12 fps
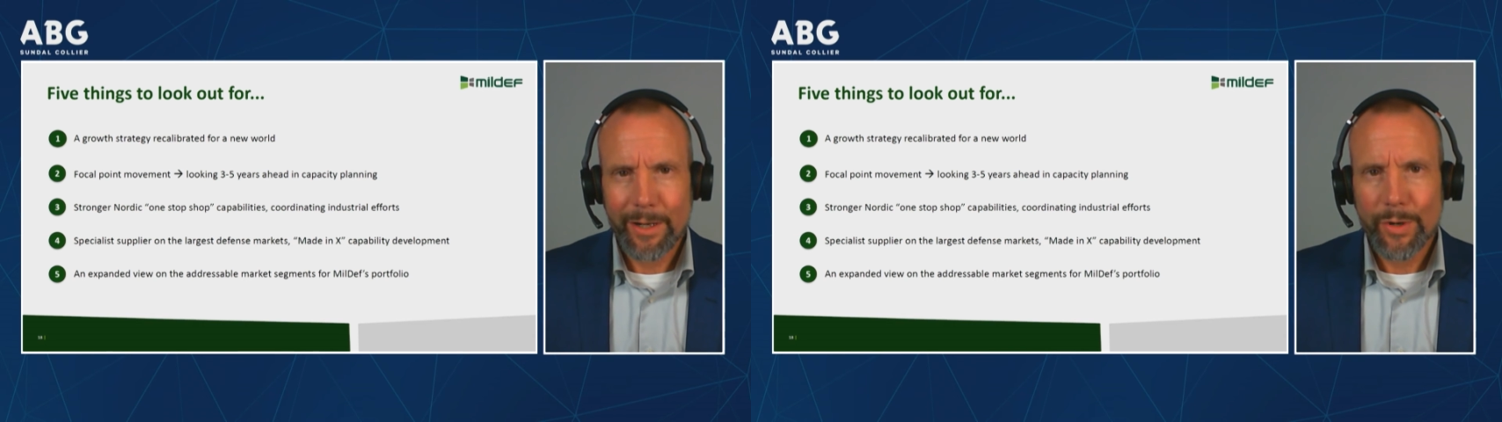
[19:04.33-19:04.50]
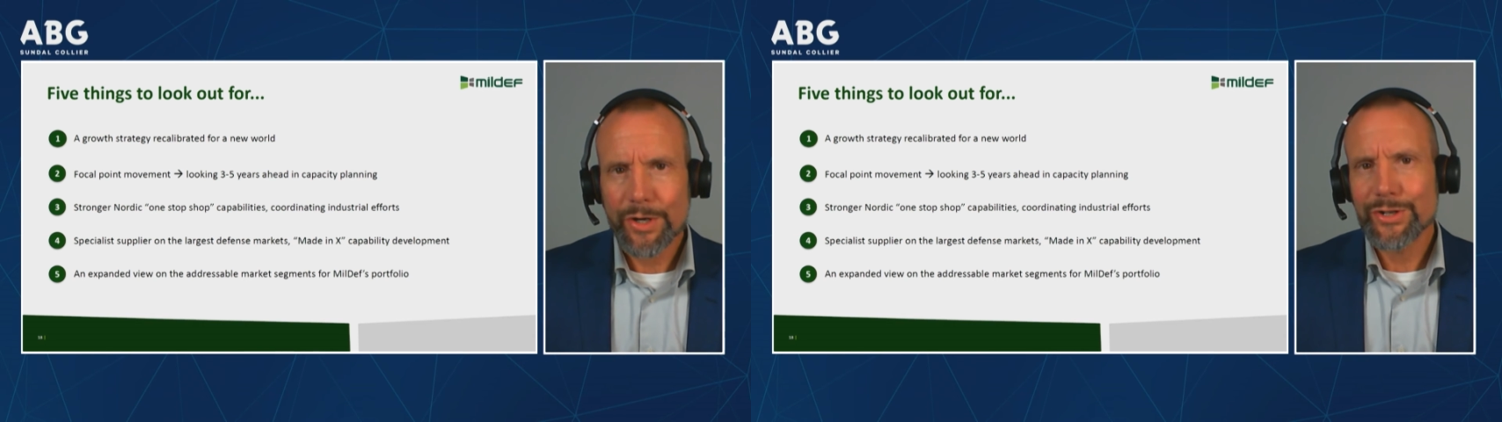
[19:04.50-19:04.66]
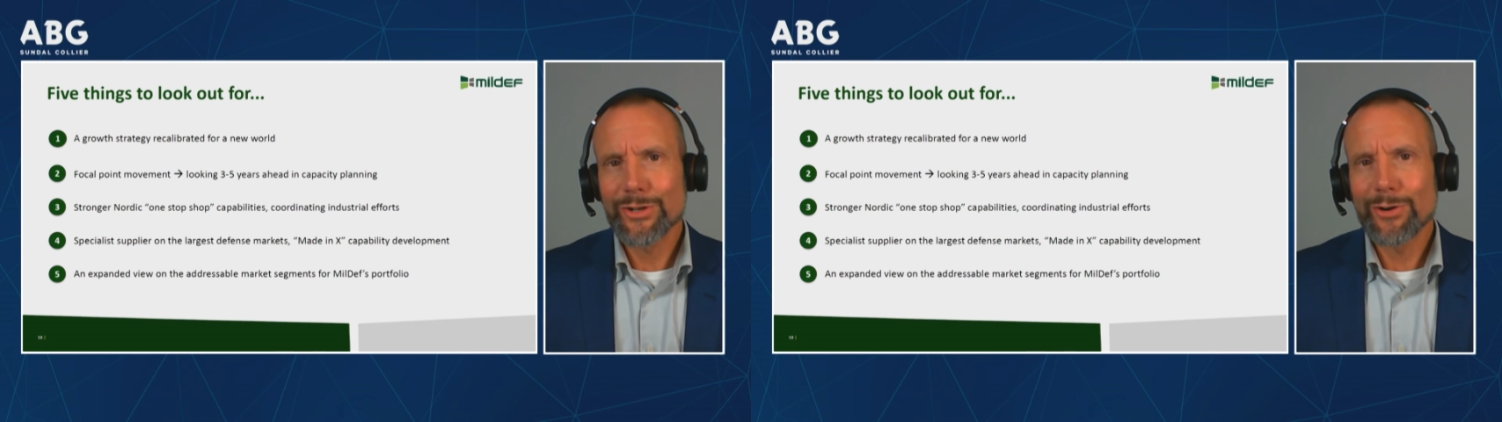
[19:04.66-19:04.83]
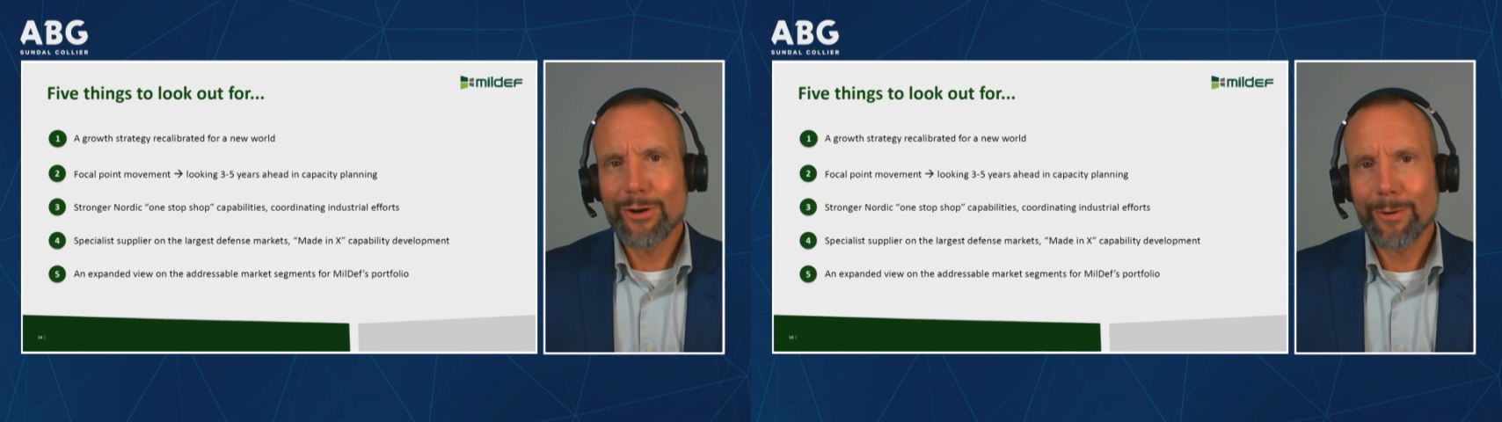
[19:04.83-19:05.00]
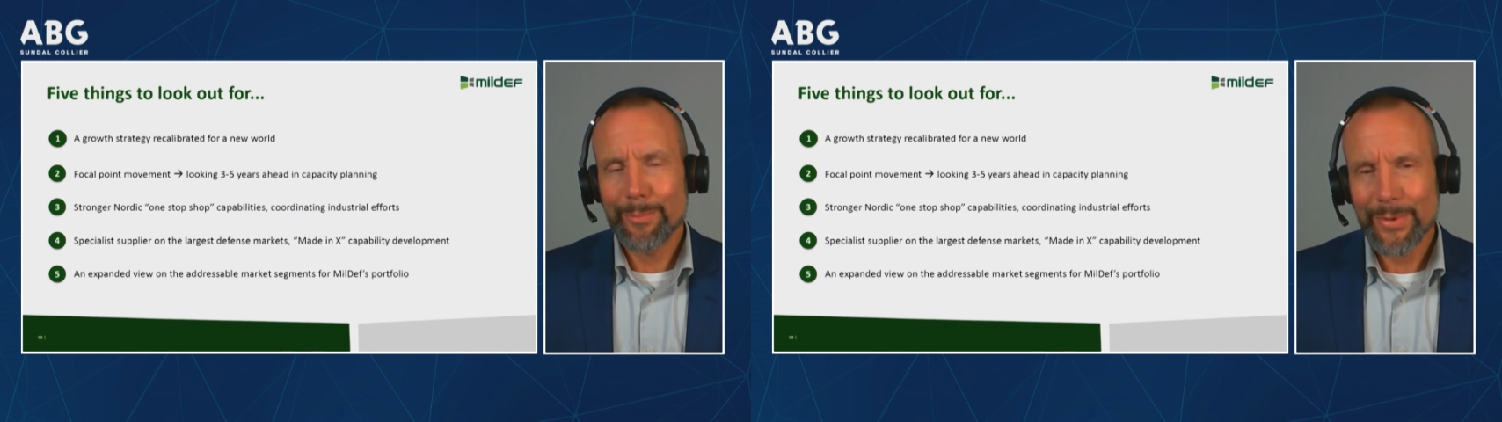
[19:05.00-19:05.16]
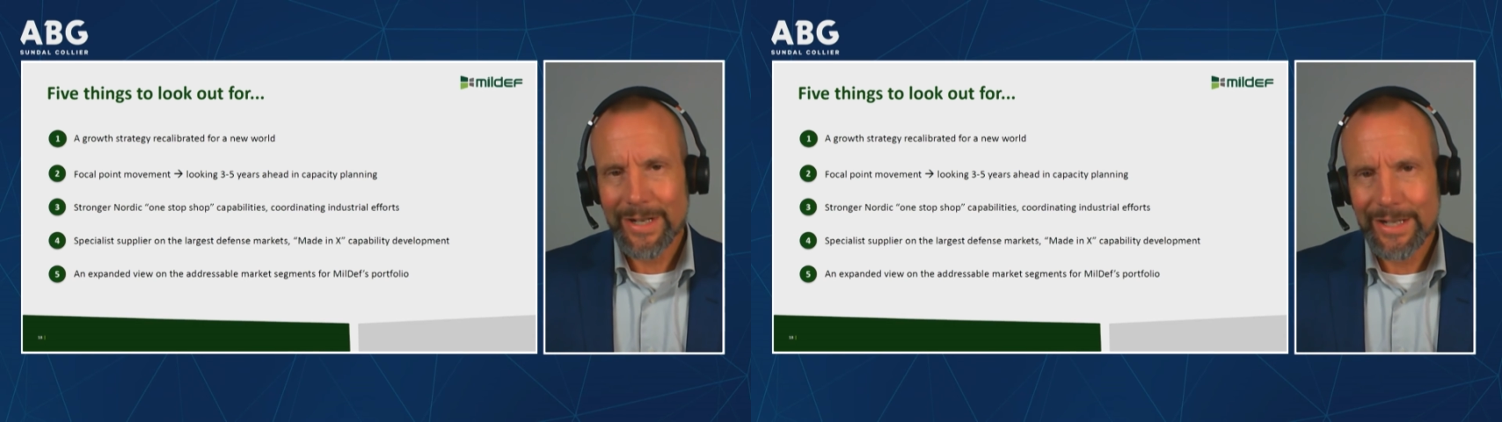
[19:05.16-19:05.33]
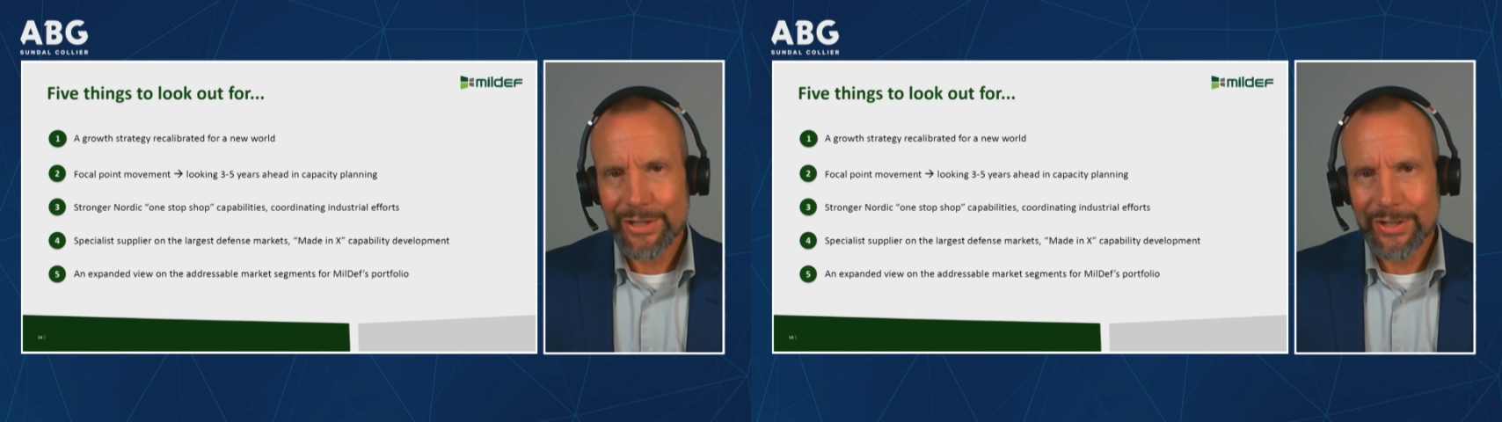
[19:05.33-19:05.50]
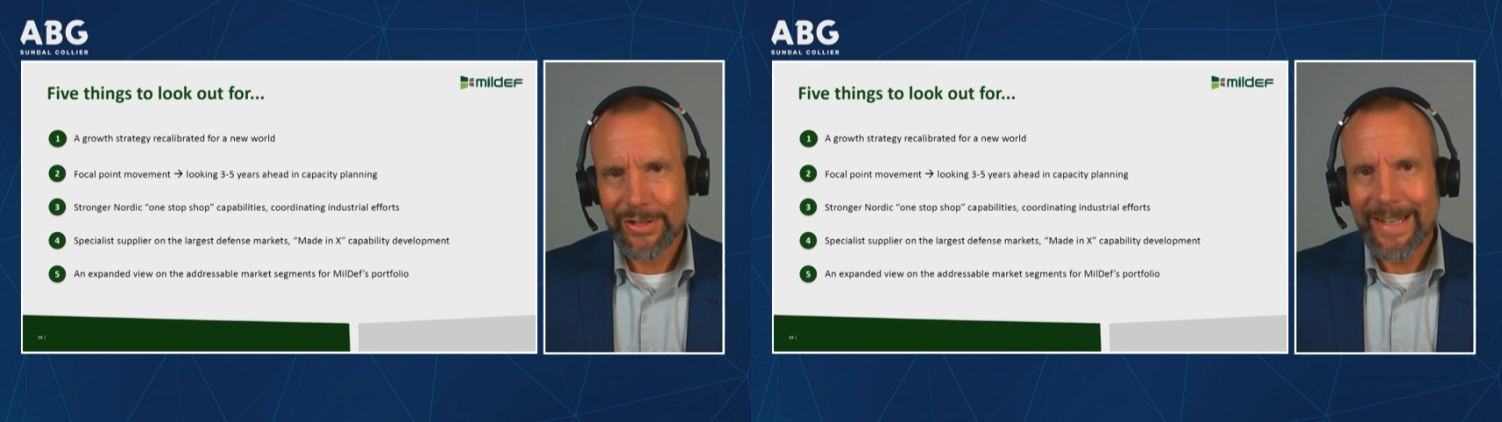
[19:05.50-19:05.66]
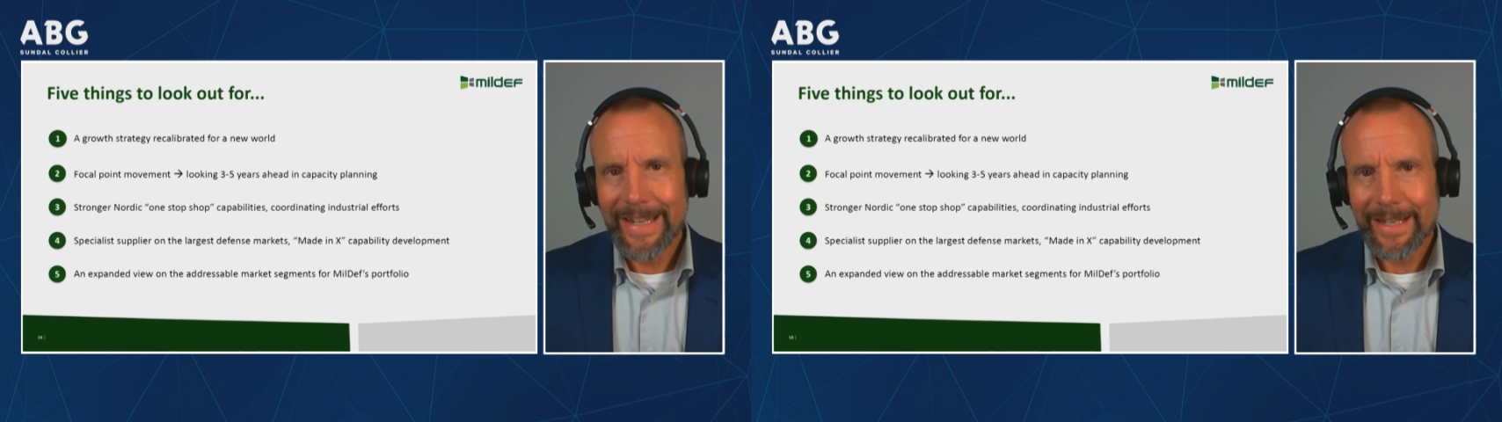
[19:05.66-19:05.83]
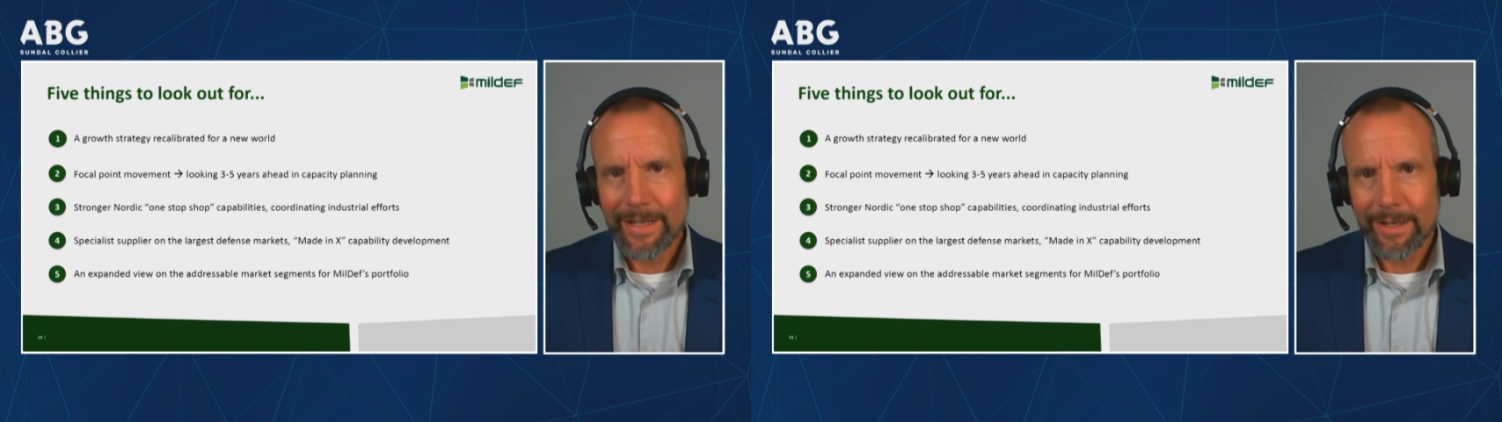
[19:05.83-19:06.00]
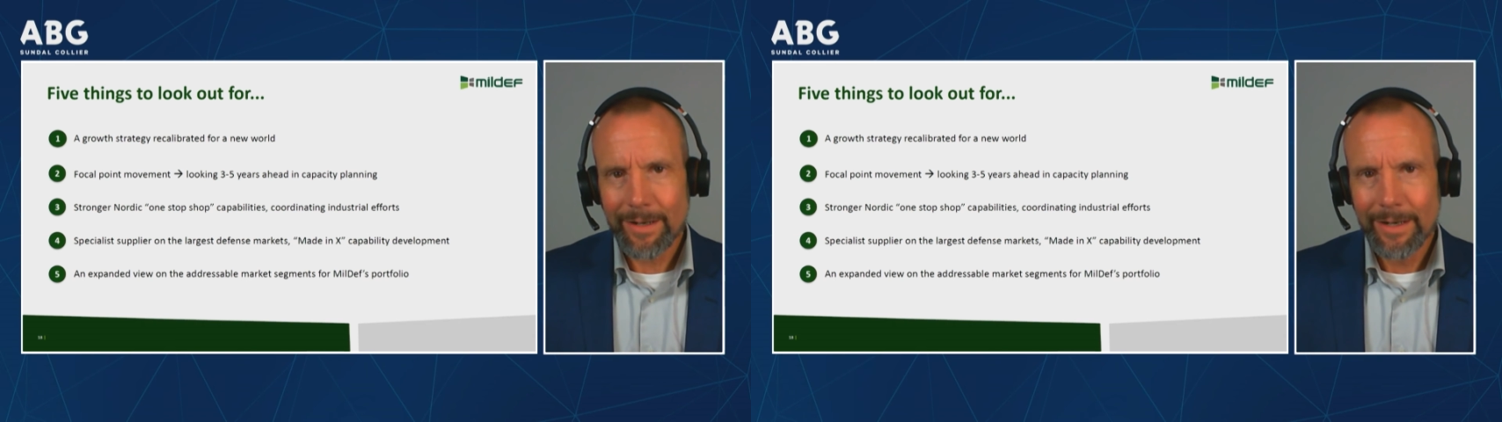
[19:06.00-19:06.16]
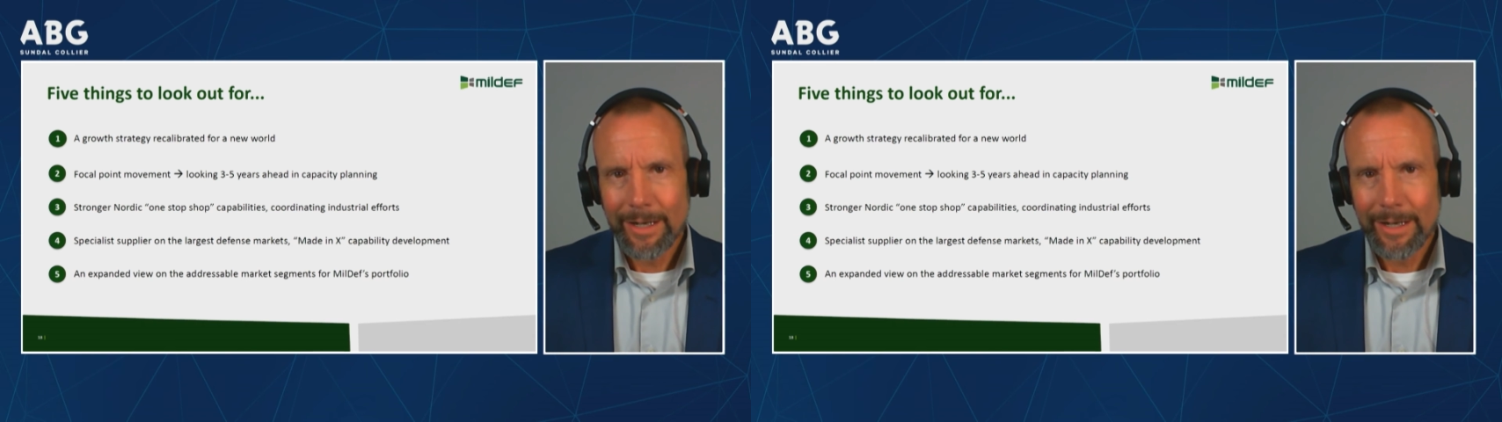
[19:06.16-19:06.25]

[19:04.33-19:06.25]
We're sharp as a needle